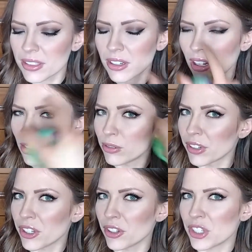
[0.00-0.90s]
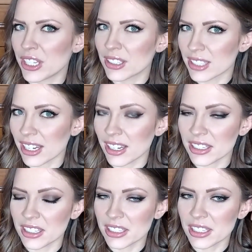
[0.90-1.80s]
it all over your cheeks like I
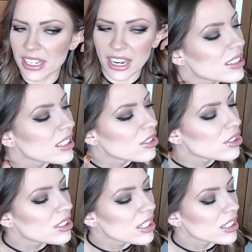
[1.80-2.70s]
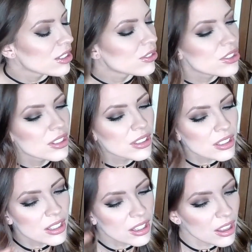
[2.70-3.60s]
did today, it just gives
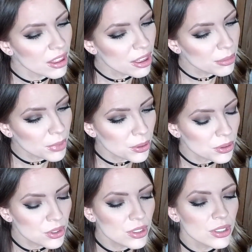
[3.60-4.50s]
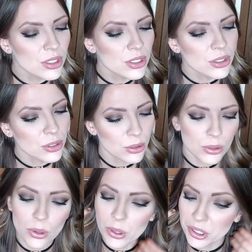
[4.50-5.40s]
the most
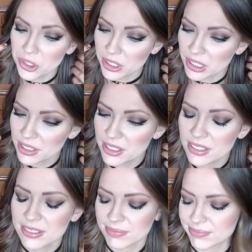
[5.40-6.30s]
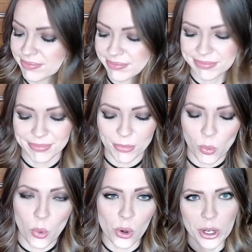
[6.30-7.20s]
gorgeous,
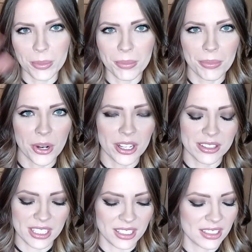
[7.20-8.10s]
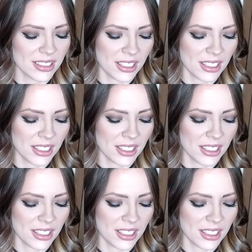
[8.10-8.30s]
warm bronziness.